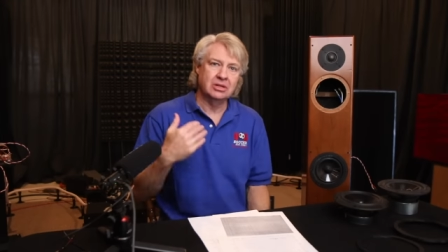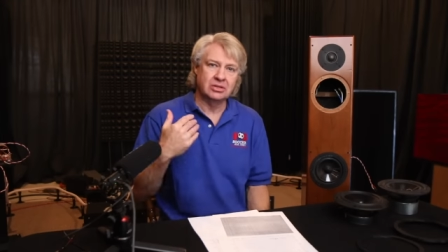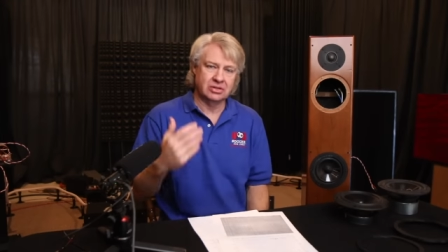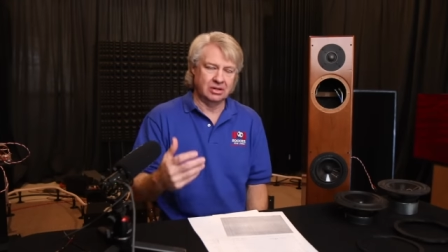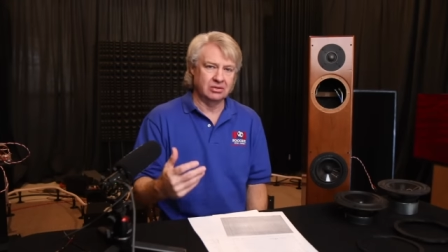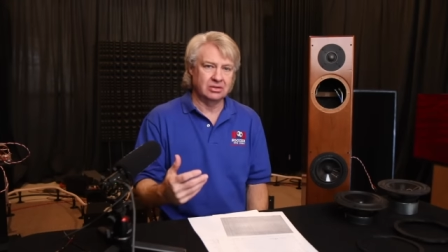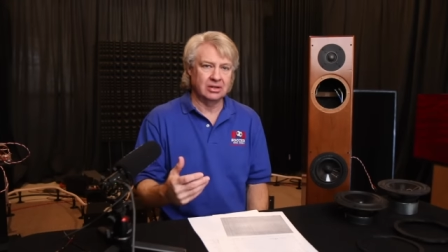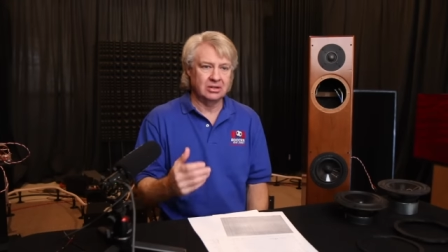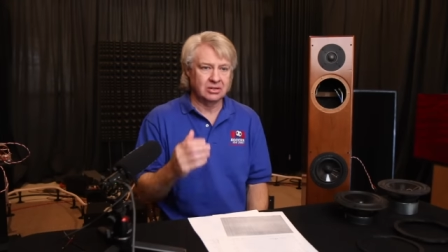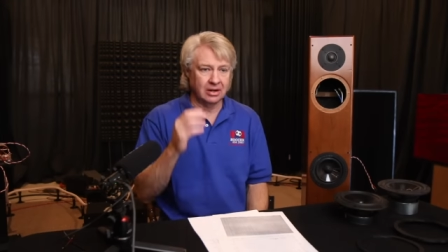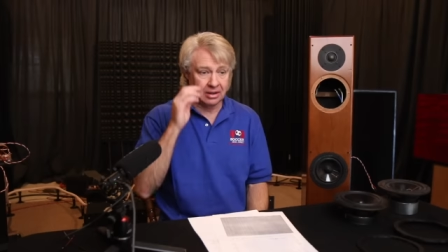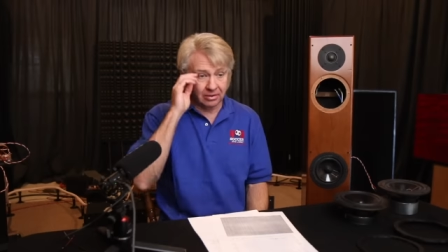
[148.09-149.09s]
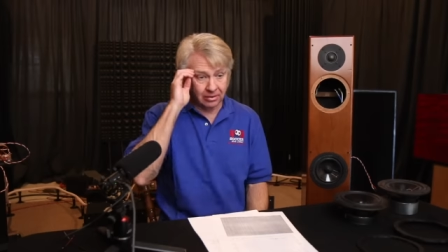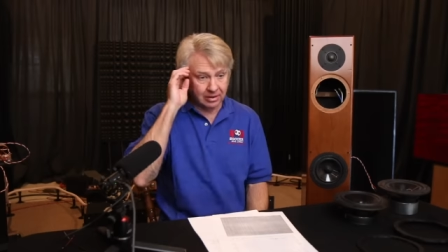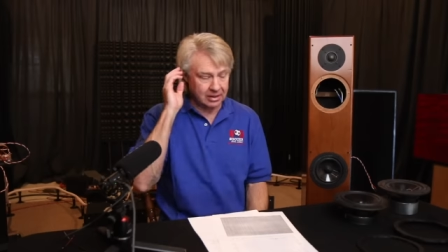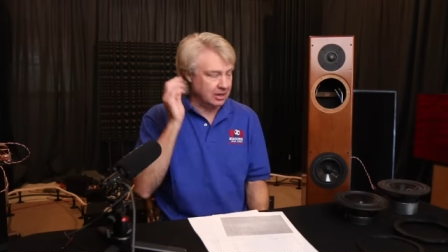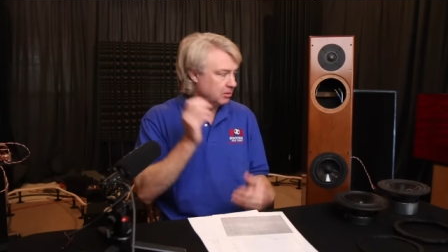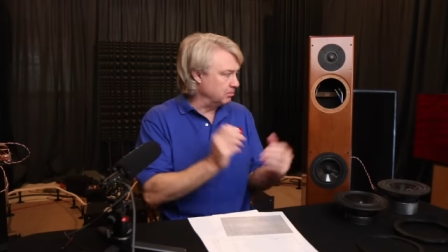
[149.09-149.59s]
and soundstage
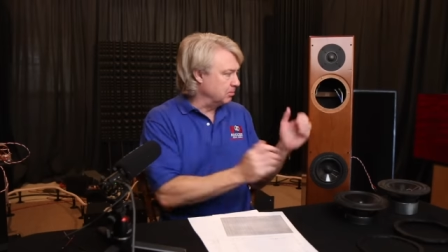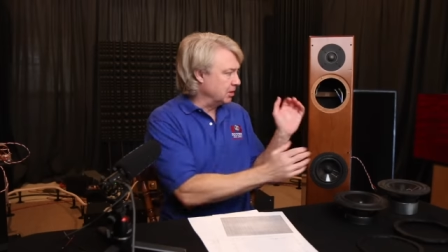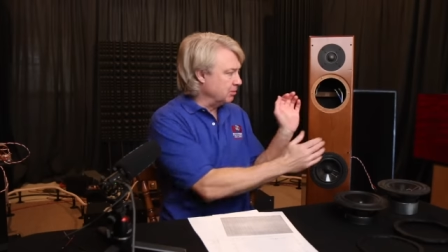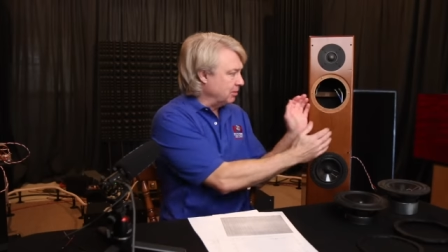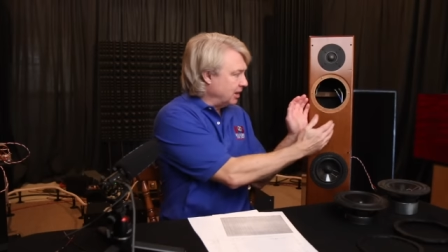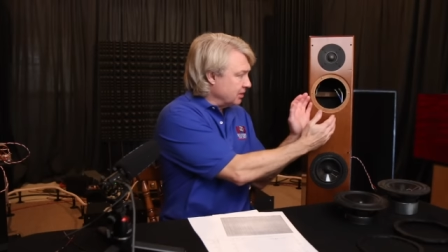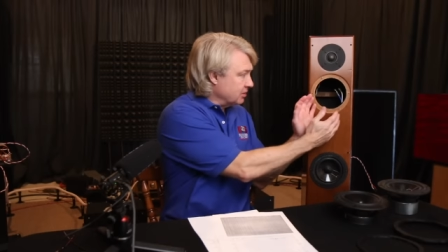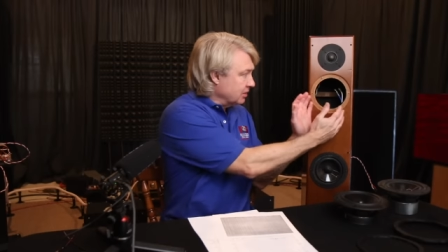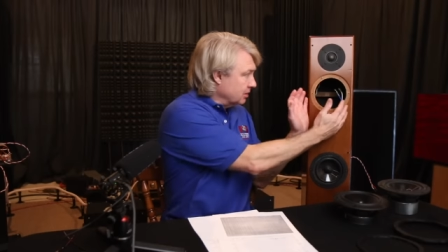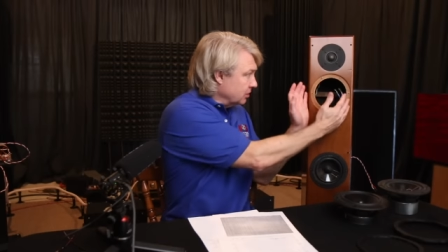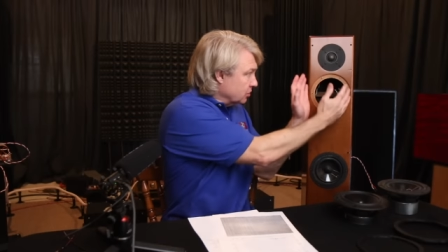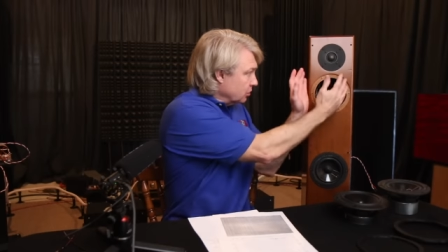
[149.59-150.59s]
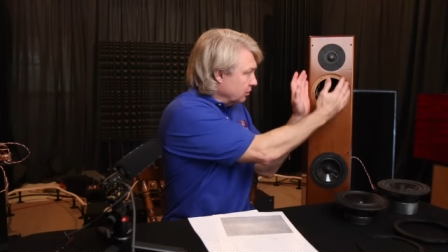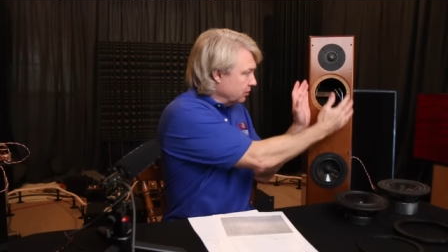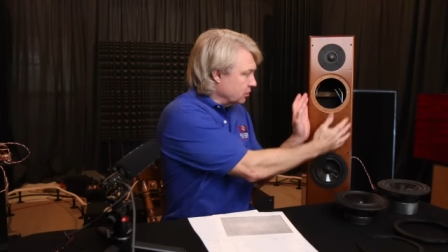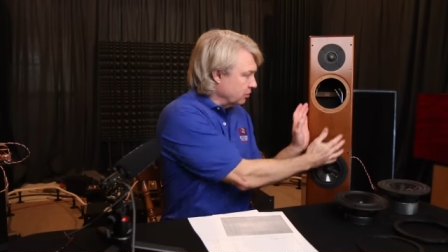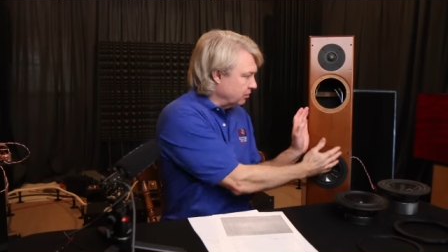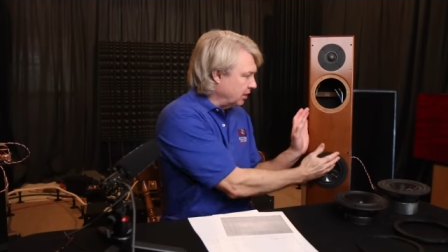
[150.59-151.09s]
layering and minimizing the
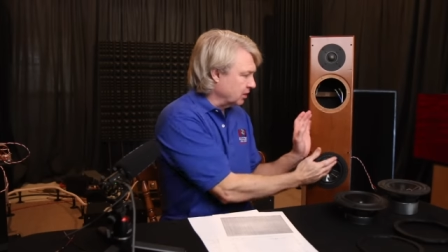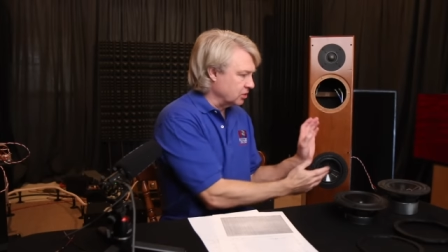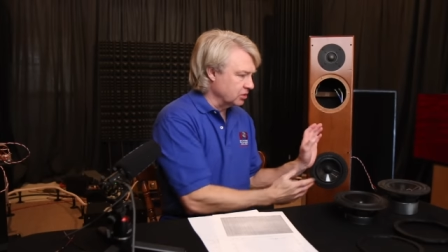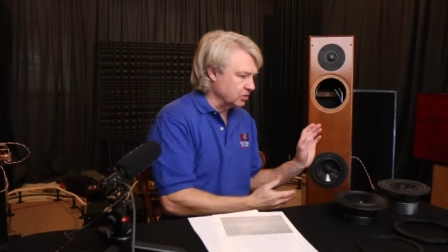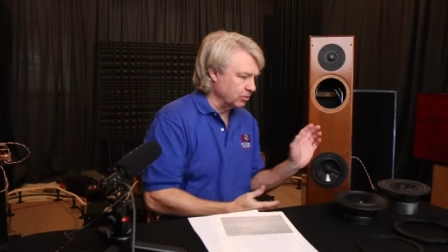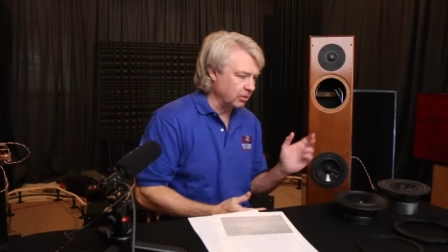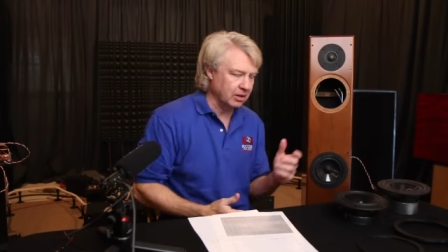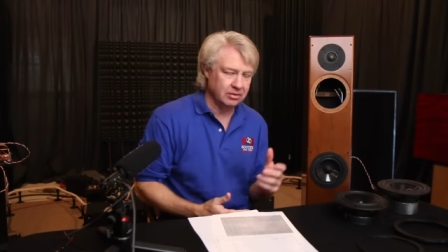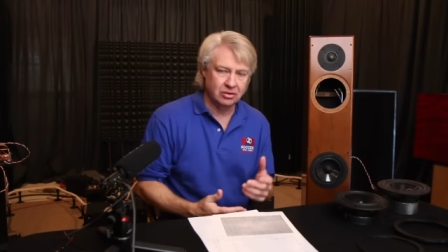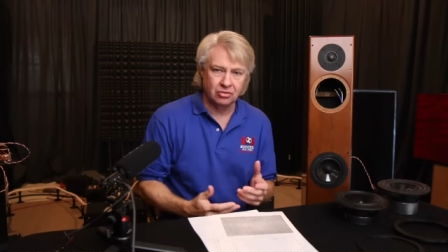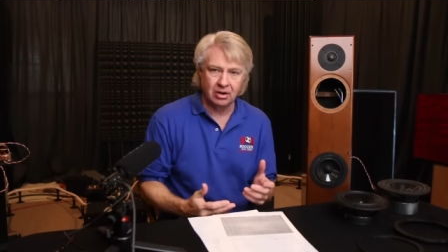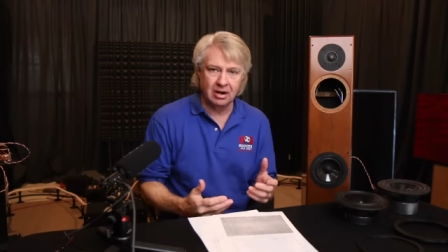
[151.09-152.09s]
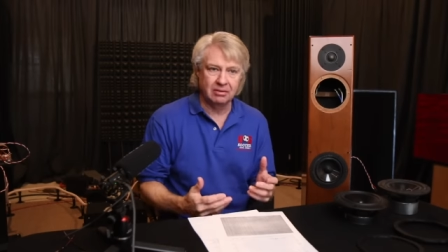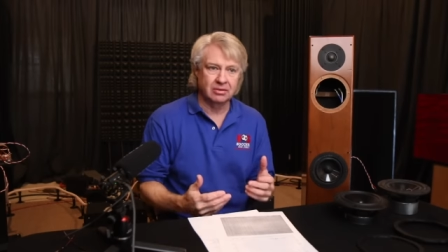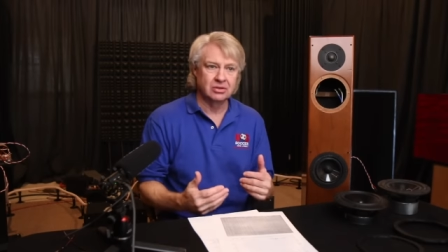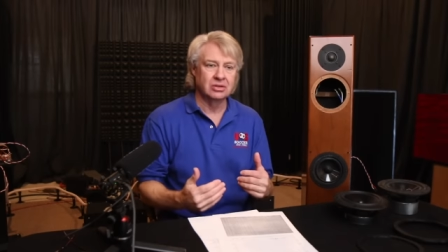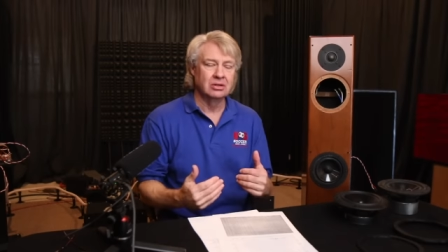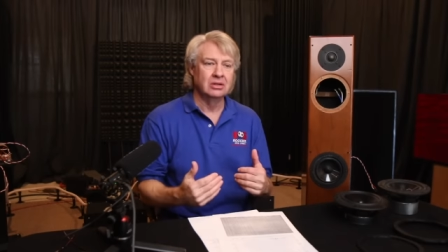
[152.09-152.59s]
surface reflections around the
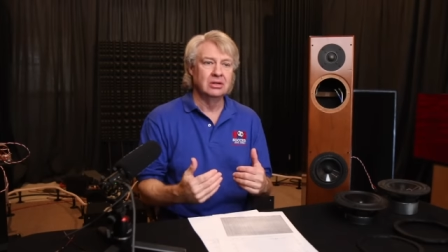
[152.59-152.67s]
drivers